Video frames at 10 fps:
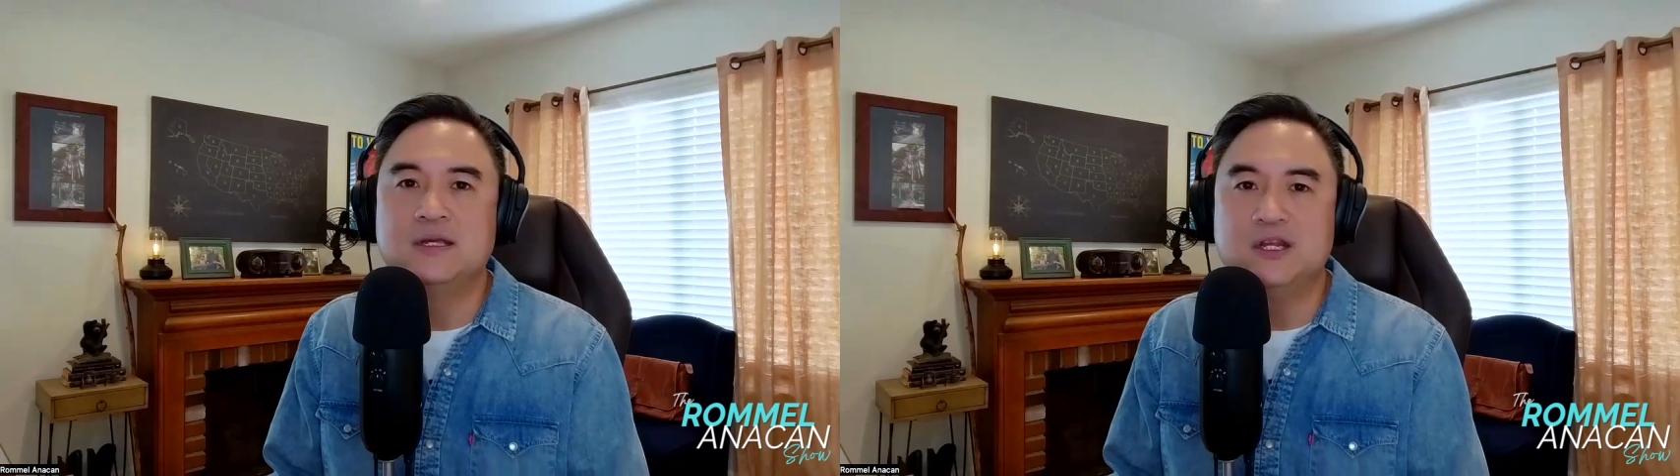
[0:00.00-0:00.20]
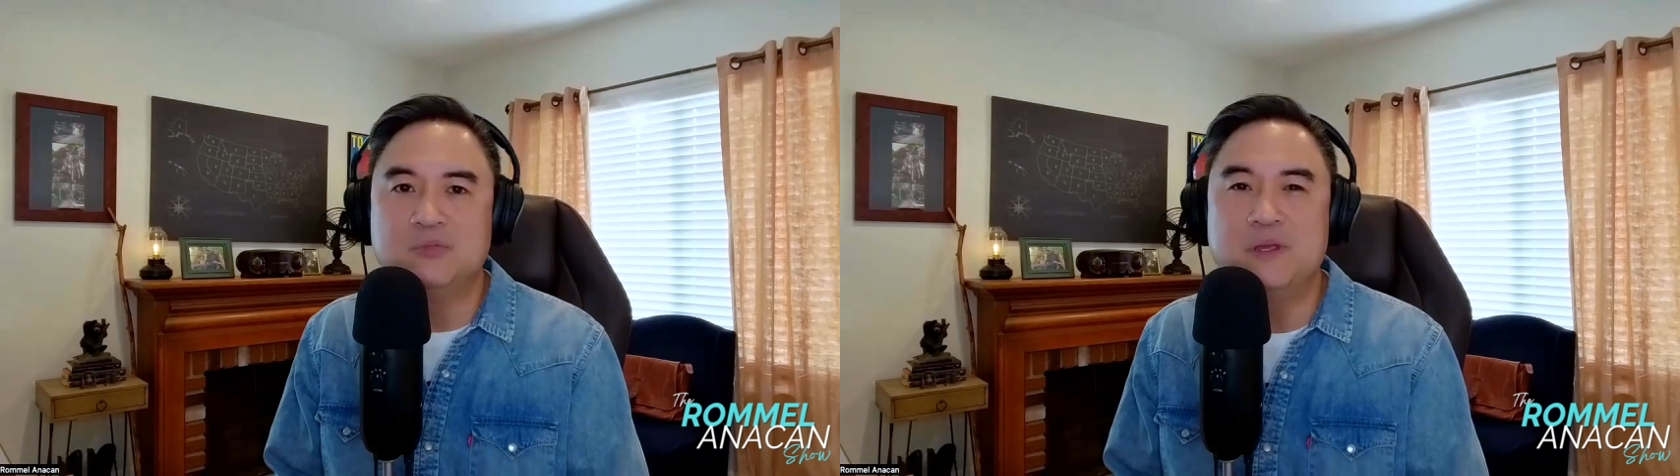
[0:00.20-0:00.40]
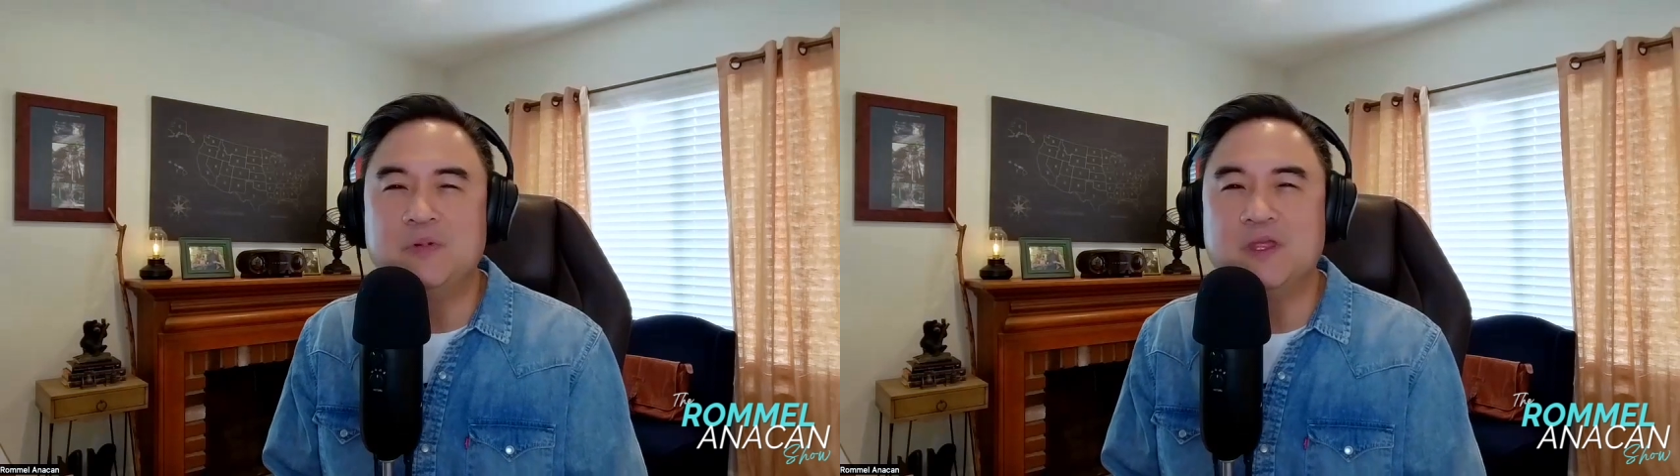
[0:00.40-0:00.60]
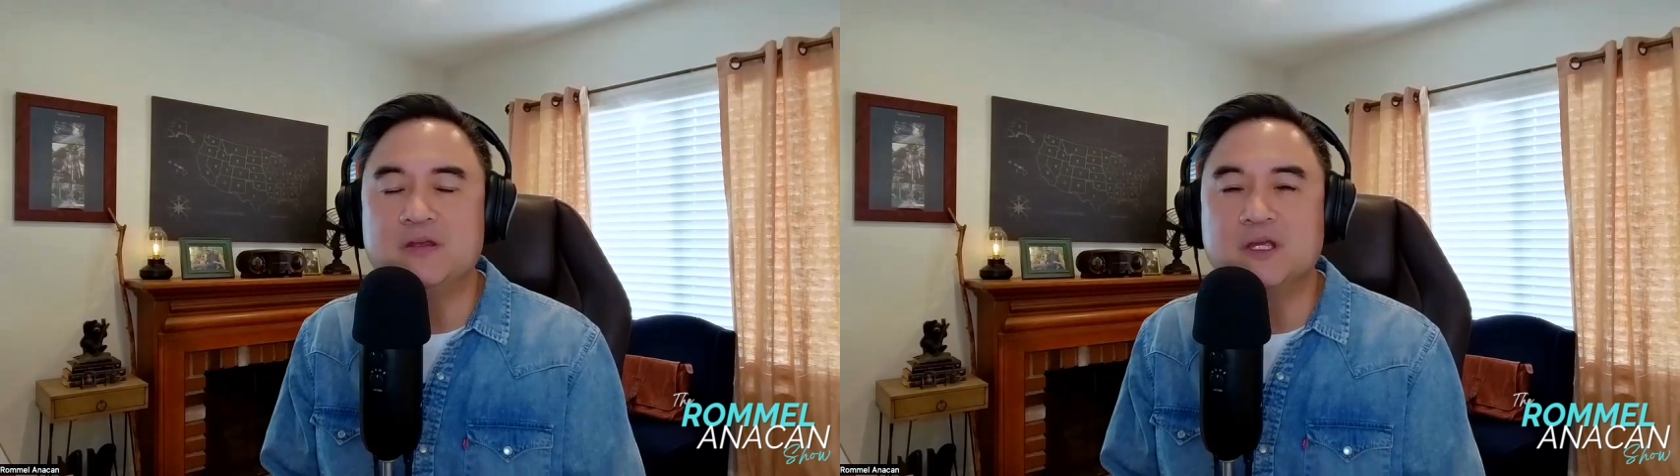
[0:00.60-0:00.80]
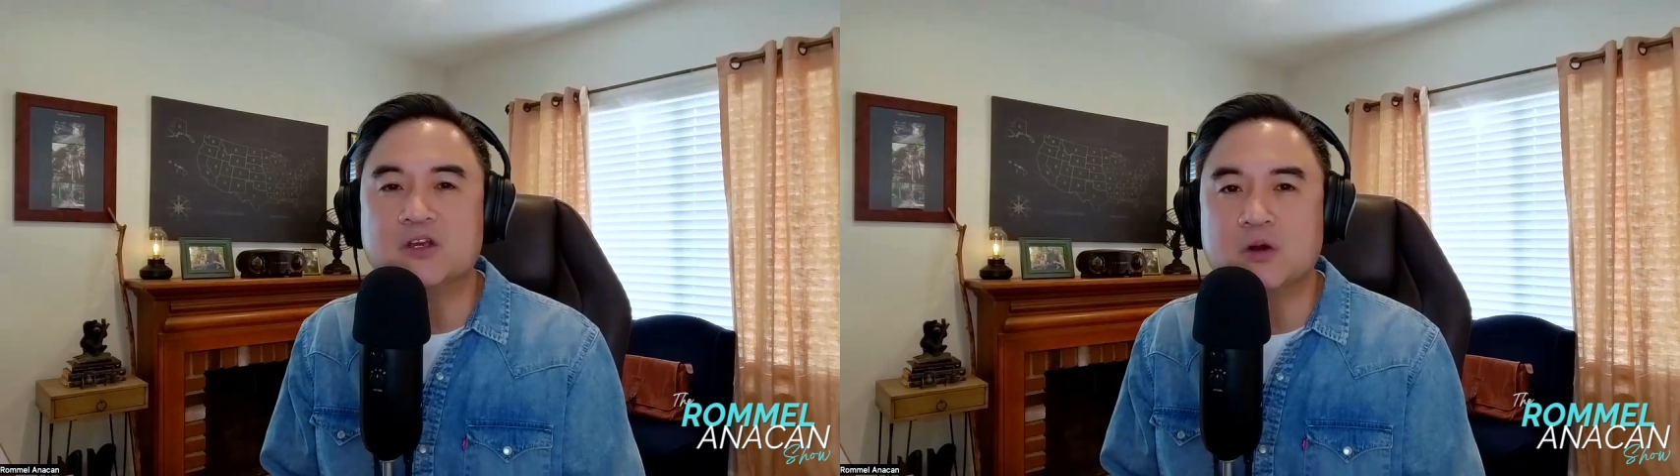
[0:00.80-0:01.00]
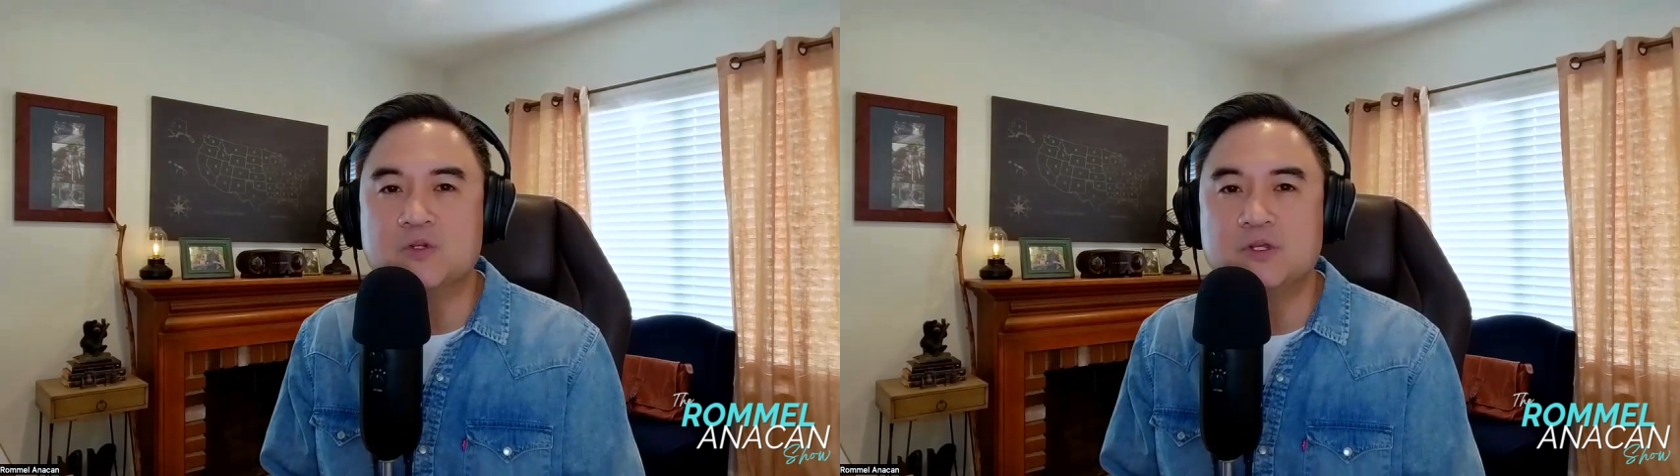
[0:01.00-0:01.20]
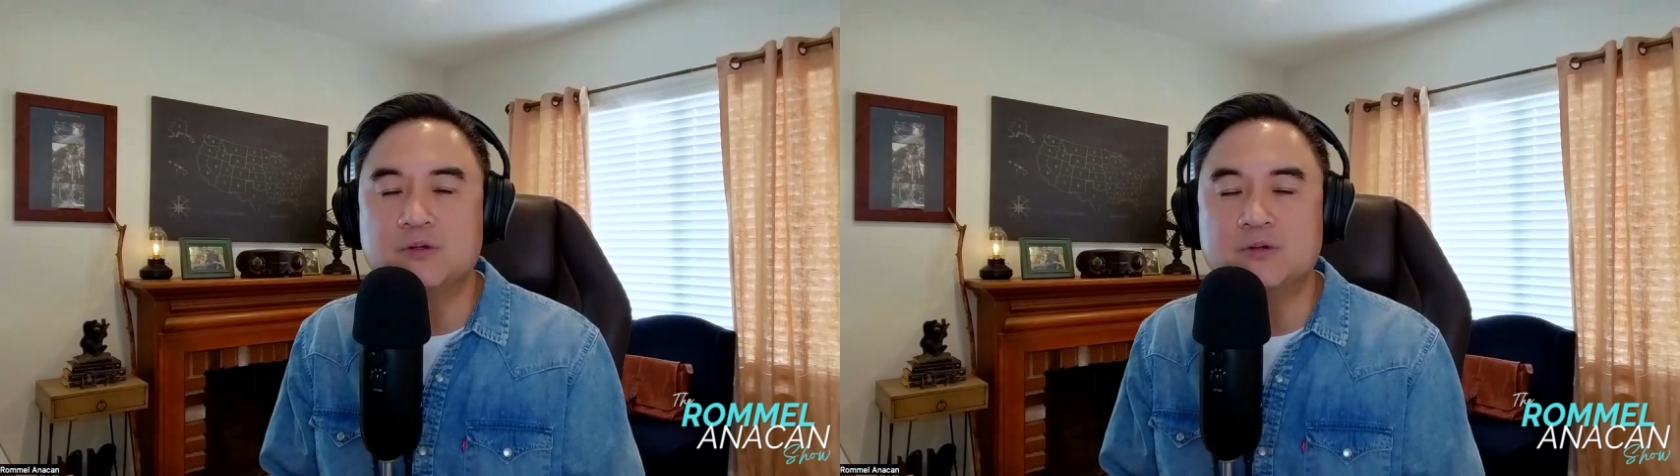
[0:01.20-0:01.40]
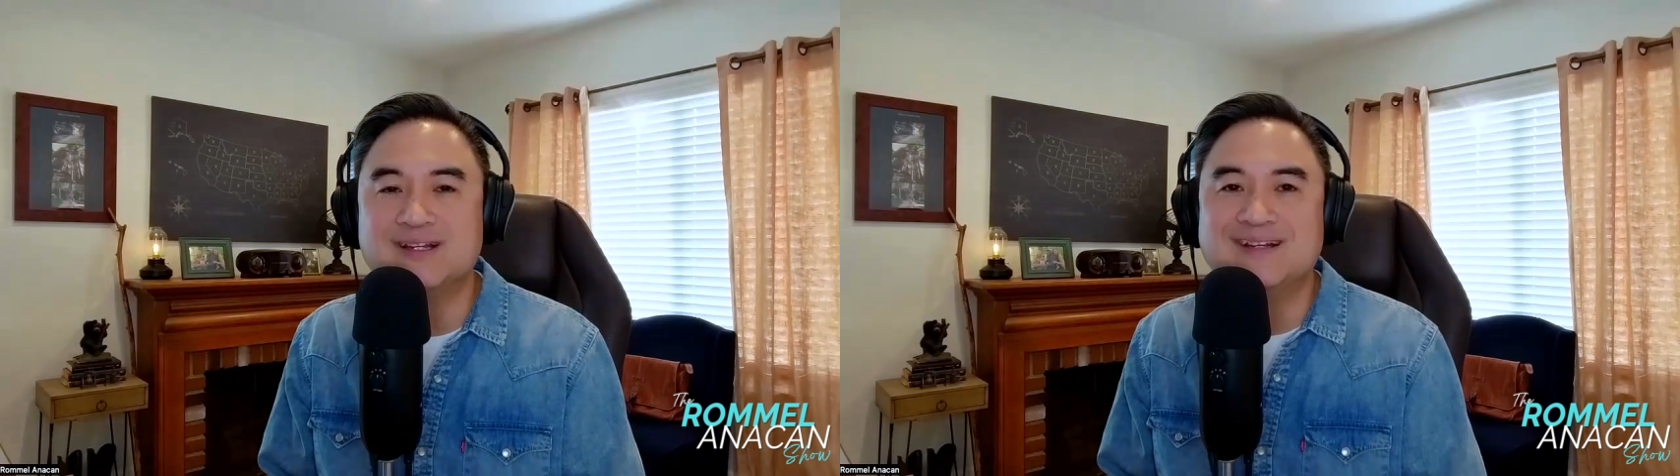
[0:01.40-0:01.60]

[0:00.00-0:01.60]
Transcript: people that you can go to